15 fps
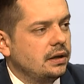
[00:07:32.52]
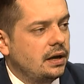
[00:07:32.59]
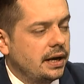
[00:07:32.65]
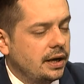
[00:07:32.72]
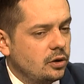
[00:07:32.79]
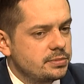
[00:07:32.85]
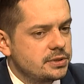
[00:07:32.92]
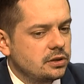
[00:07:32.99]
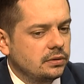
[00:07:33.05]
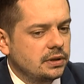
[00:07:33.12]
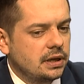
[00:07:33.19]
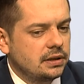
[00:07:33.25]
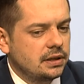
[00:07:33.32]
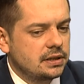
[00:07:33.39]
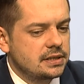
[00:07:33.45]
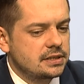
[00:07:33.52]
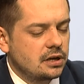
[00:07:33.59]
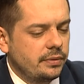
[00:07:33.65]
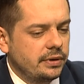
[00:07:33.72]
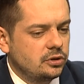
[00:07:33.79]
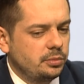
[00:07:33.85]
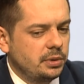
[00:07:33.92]
I hope so, that it's
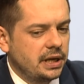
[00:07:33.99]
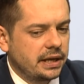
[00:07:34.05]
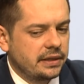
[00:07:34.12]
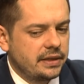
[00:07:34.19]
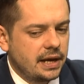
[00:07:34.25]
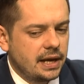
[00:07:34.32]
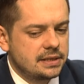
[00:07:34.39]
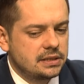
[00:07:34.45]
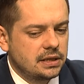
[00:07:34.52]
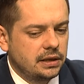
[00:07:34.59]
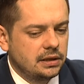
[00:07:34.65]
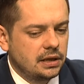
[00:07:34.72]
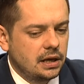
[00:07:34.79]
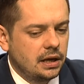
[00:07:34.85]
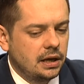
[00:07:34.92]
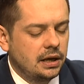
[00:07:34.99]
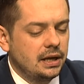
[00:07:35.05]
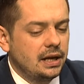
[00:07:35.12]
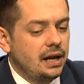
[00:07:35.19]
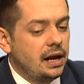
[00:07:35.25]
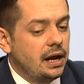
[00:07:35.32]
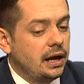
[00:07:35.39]
going to be like that. And
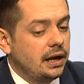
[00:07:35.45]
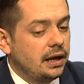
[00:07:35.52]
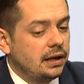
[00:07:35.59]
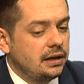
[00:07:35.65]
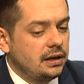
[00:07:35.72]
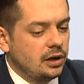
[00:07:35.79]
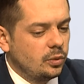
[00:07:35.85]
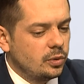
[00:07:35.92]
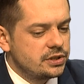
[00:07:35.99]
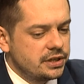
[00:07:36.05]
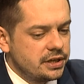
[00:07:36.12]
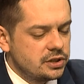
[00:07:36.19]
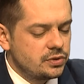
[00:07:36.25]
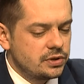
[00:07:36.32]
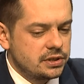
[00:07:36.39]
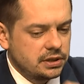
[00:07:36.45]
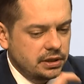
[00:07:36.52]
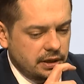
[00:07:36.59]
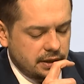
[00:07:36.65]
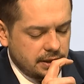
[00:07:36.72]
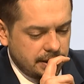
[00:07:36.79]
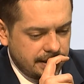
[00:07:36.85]
what's
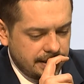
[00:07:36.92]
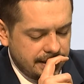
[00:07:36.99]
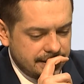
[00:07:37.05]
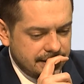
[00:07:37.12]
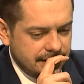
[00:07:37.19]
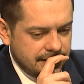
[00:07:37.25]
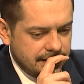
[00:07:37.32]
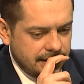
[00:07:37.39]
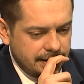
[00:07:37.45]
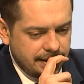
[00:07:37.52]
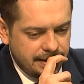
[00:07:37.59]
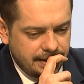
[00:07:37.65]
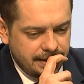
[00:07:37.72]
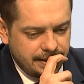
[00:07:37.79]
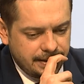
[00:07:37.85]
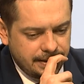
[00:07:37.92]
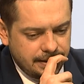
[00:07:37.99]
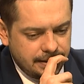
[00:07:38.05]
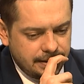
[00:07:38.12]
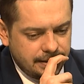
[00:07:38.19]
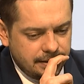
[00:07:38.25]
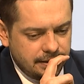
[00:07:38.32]
interesting,
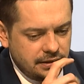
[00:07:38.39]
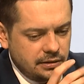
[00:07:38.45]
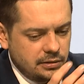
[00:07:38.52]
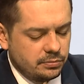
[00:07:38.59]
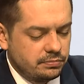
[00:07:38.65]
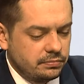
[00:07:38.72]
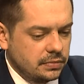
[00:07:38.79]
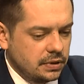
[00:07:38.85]
Jarosław